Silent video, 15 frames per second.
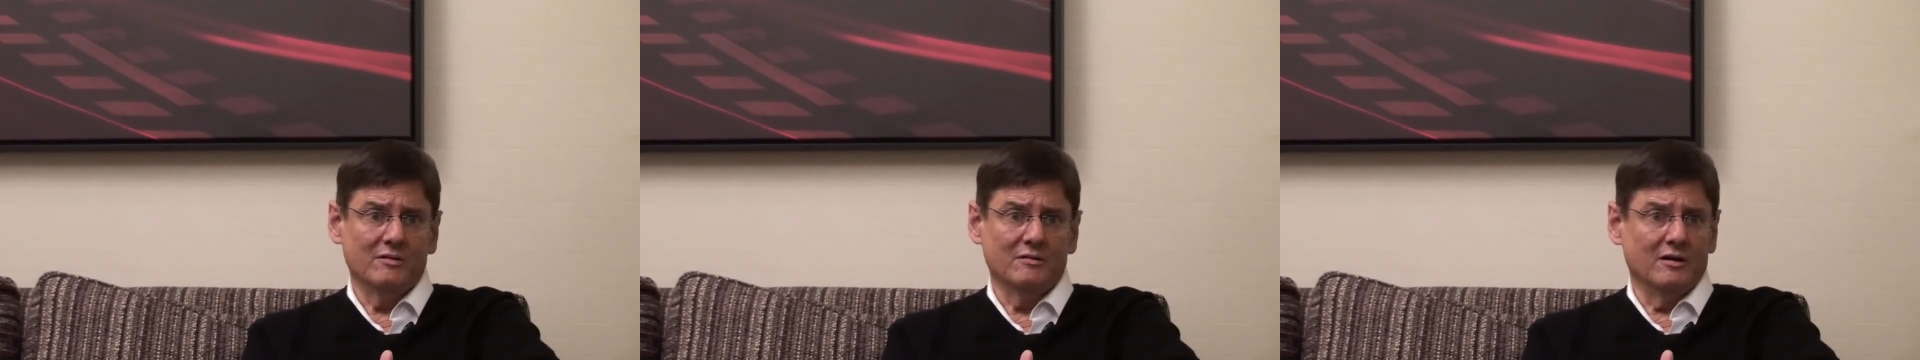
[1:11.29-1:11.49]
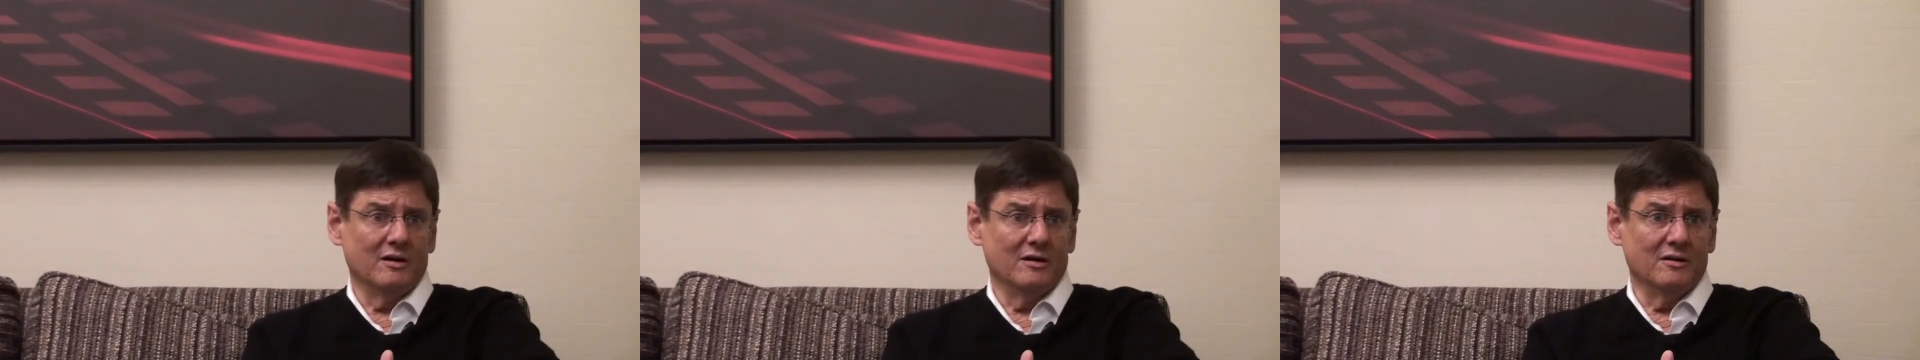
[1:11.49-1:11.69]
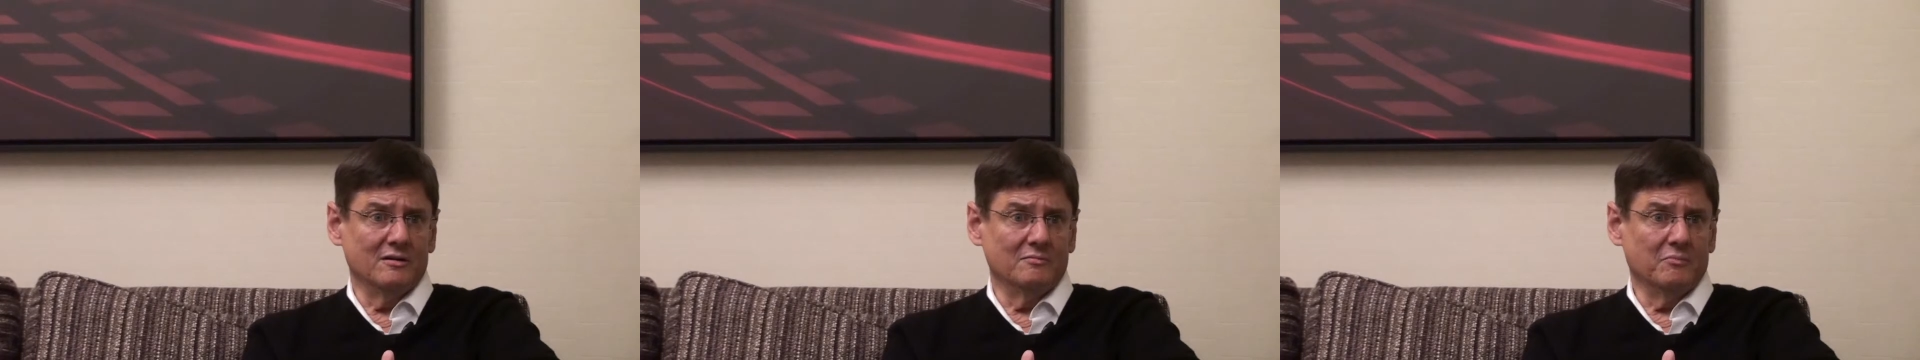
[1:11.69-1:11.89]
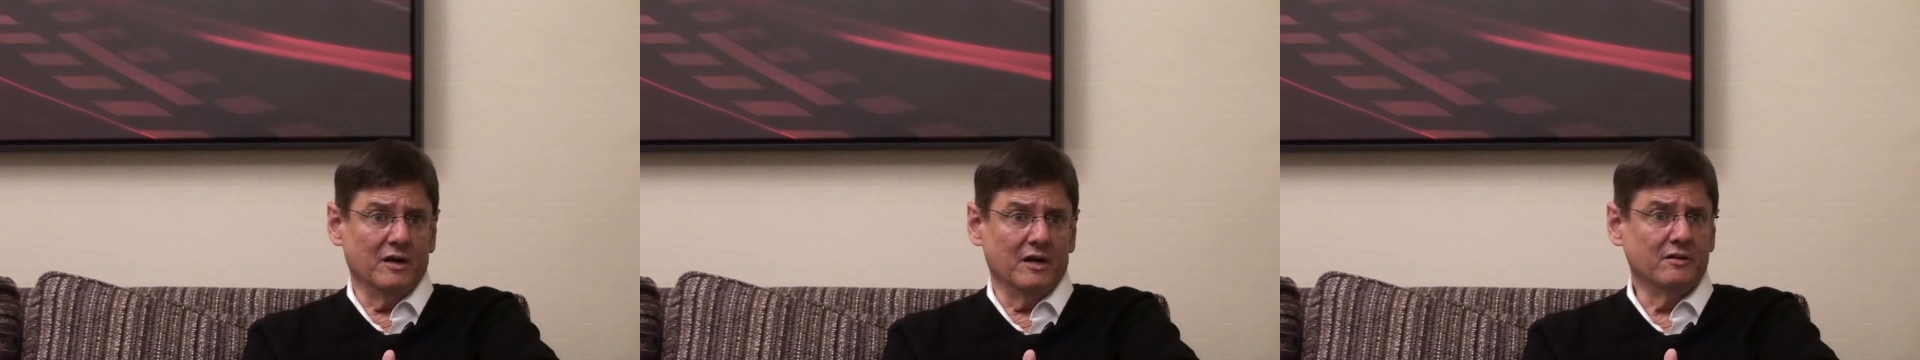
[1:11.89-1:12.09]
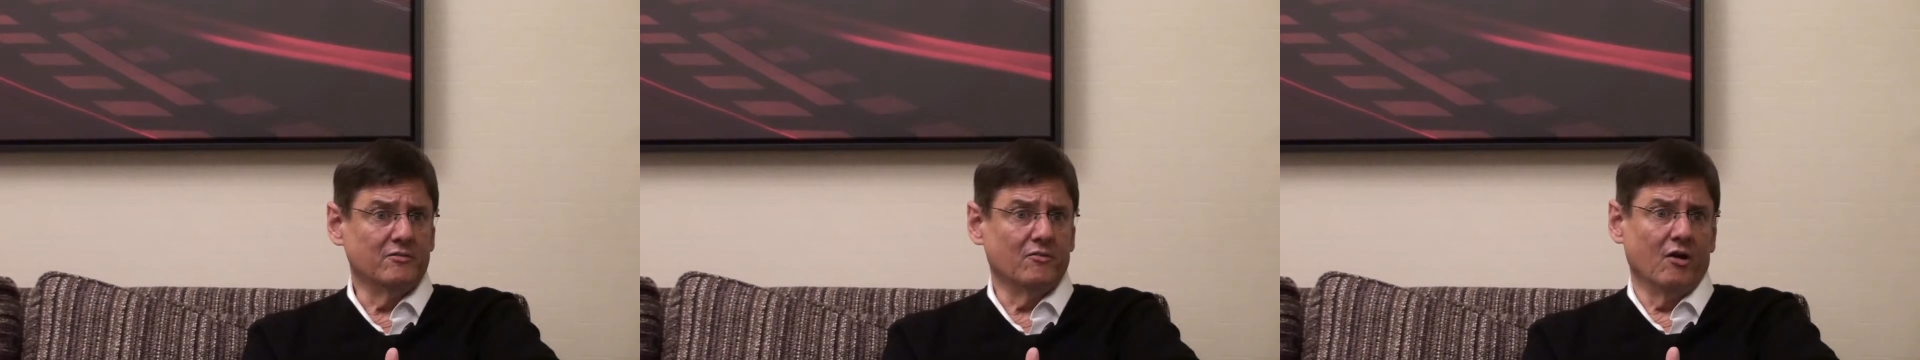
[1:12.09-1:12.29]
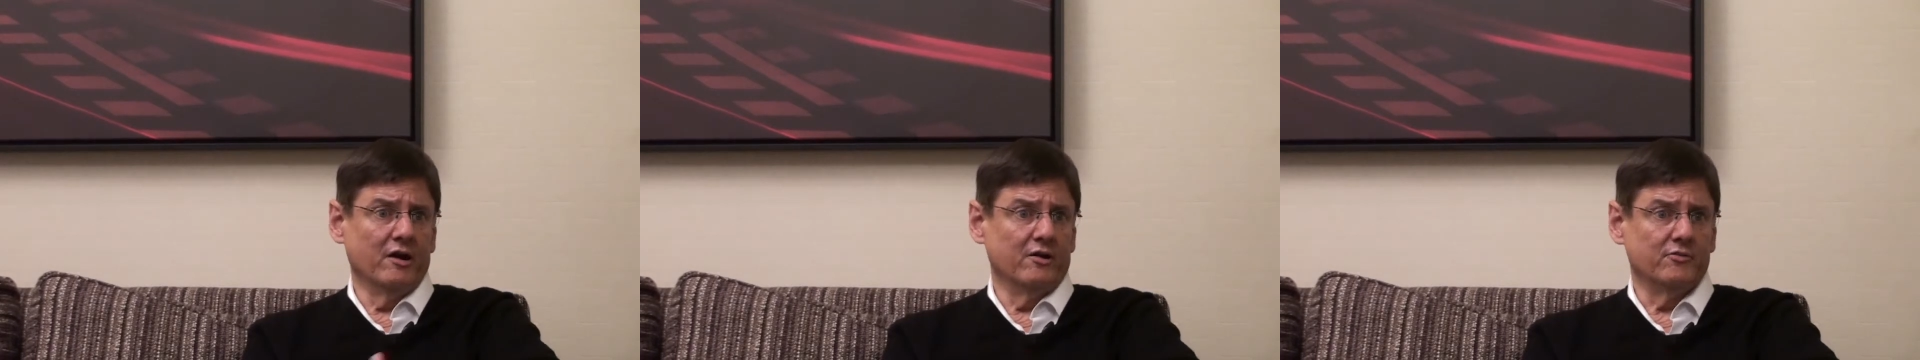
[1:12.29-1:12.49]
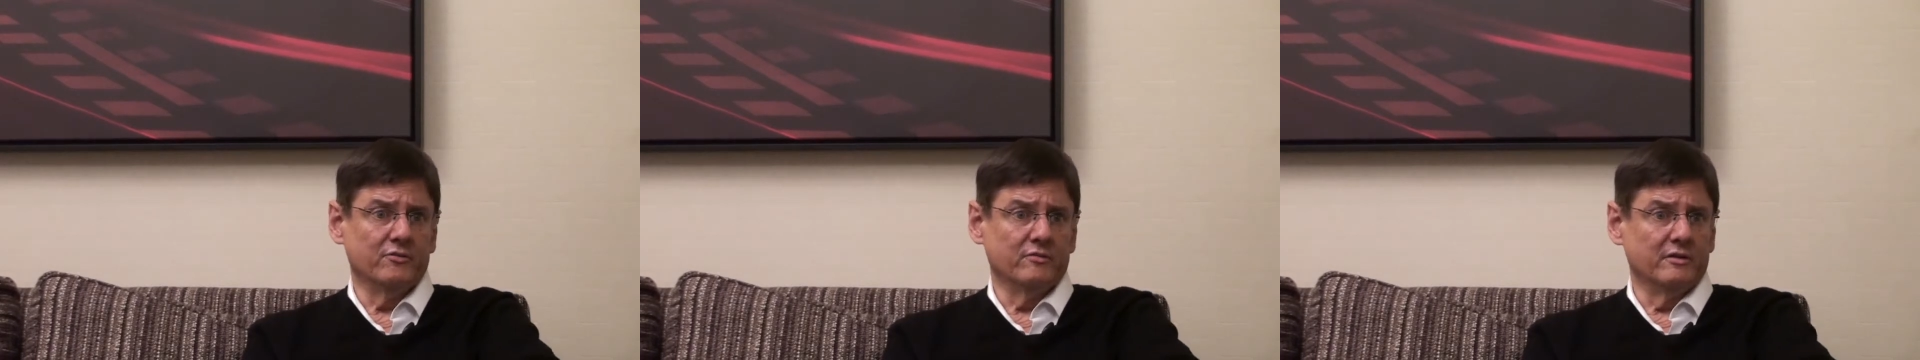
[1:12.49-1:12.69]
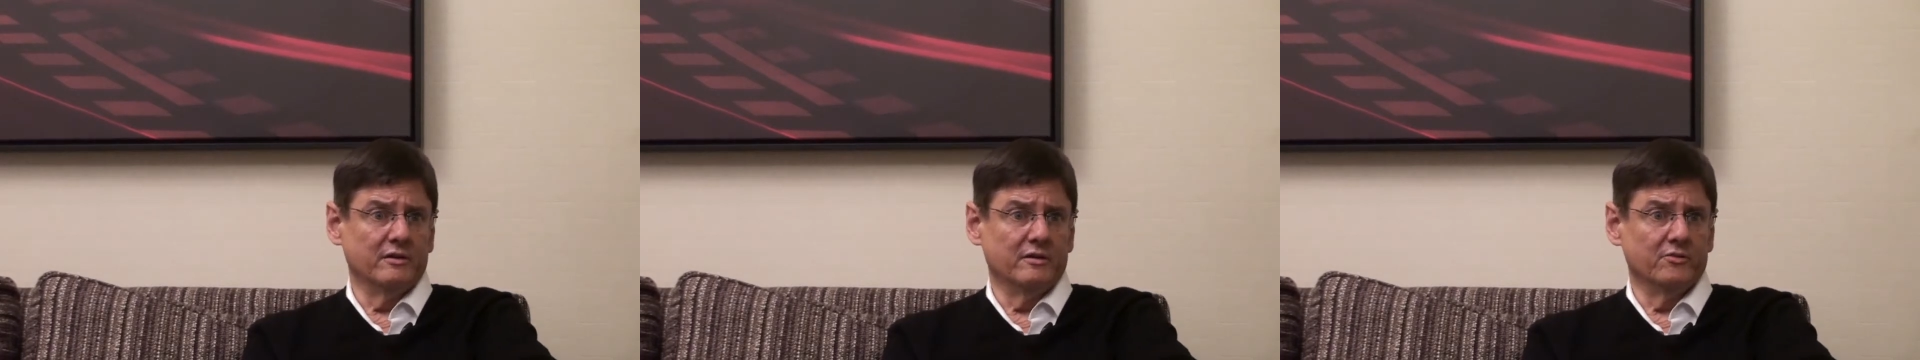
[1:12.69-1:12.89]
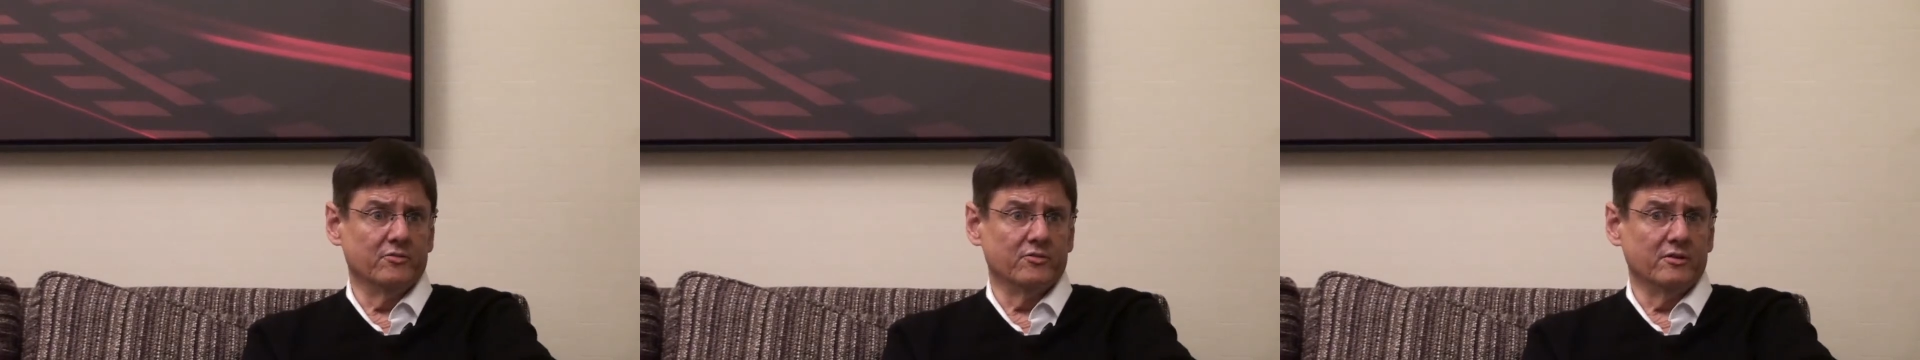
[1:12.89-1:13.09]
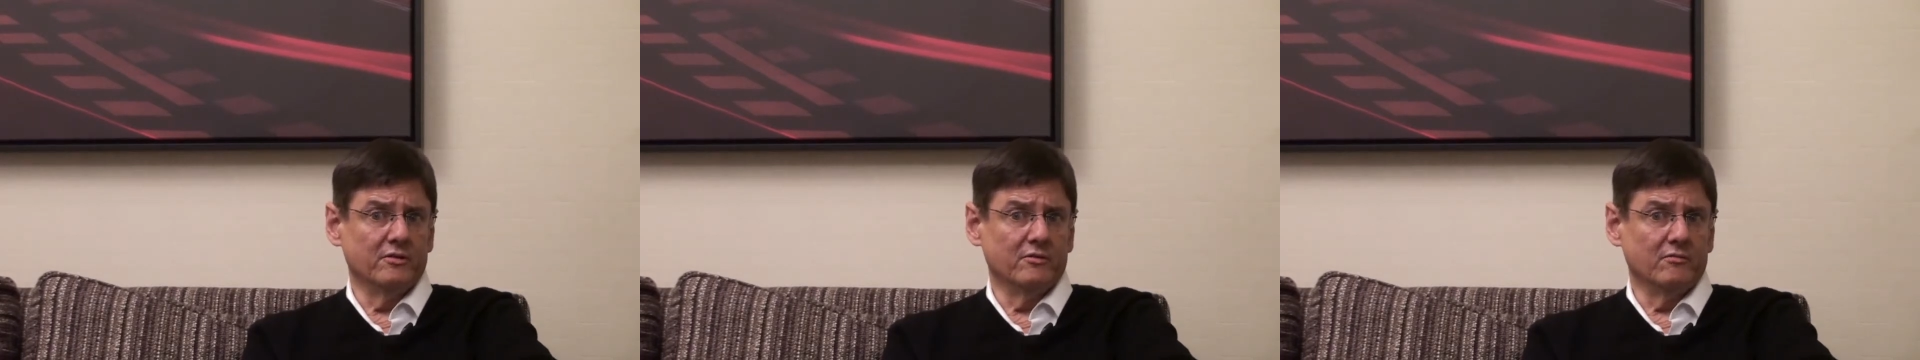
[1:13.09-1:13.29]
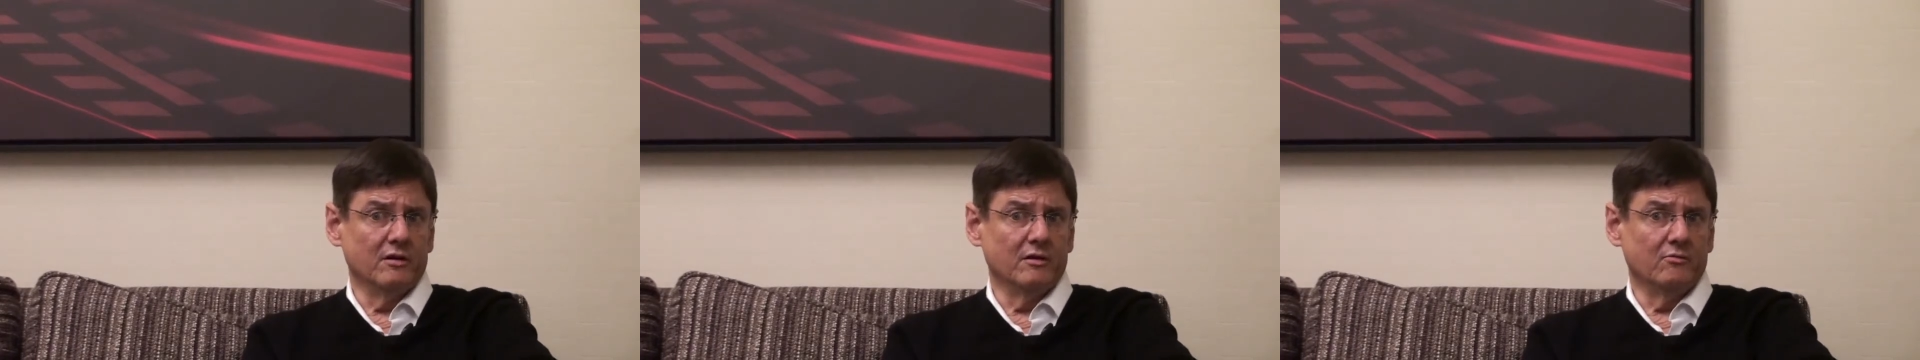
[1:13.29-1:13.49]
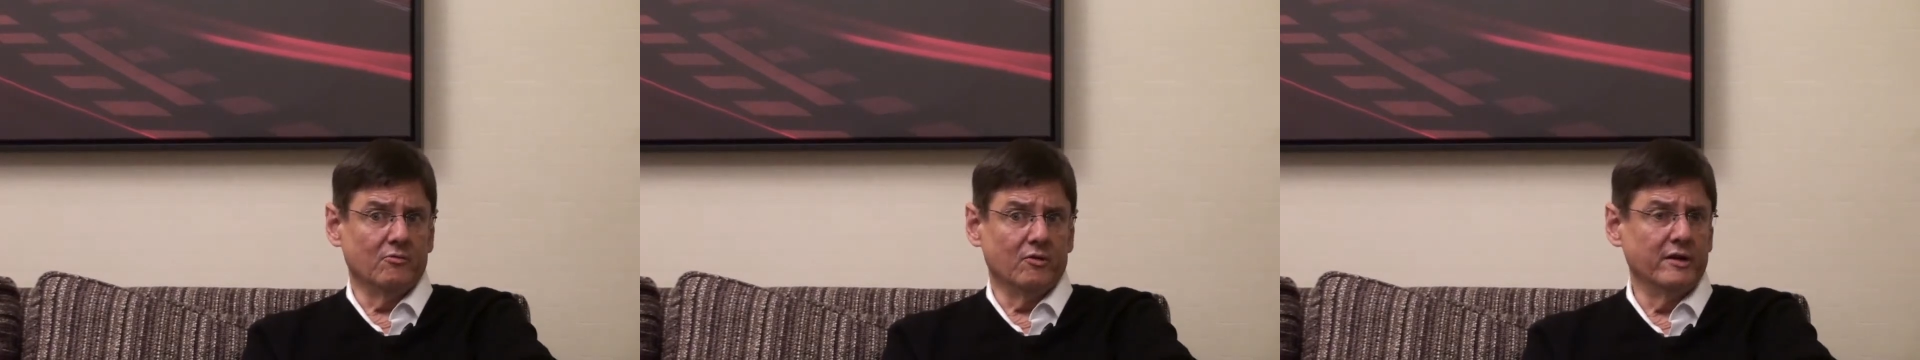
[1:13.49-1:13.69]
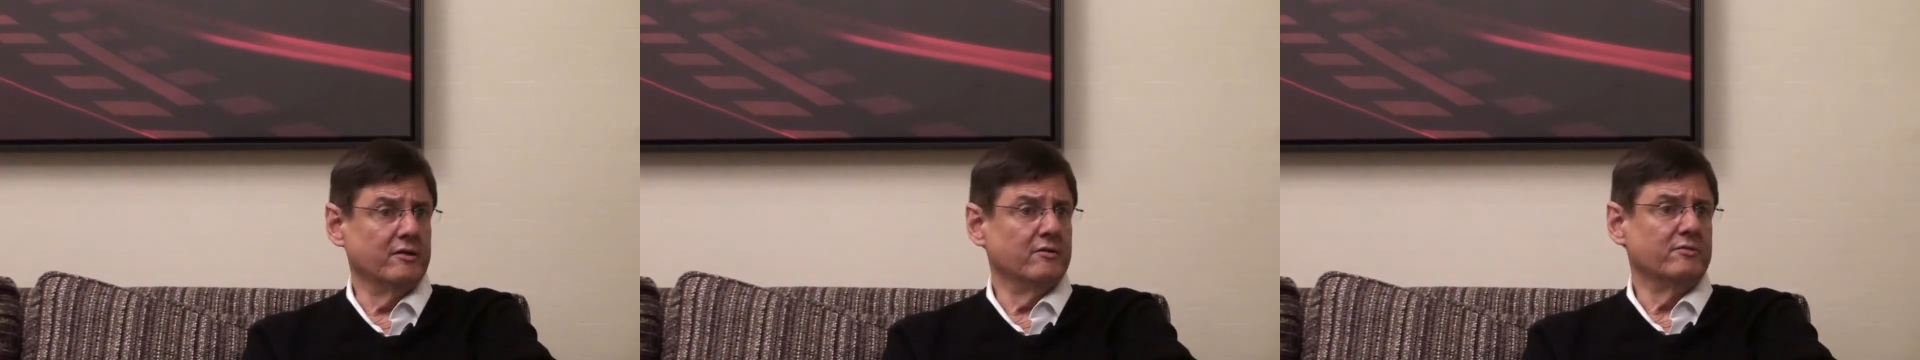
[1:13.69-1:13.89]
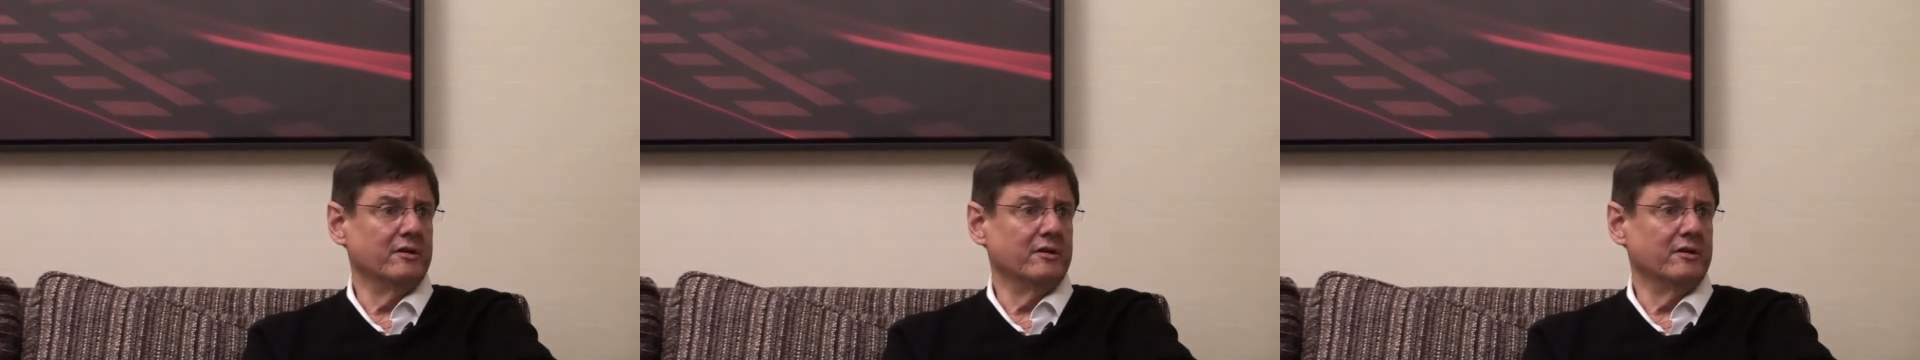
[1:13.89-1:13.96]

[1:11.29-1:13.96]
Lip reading: my undergraduate is in radio,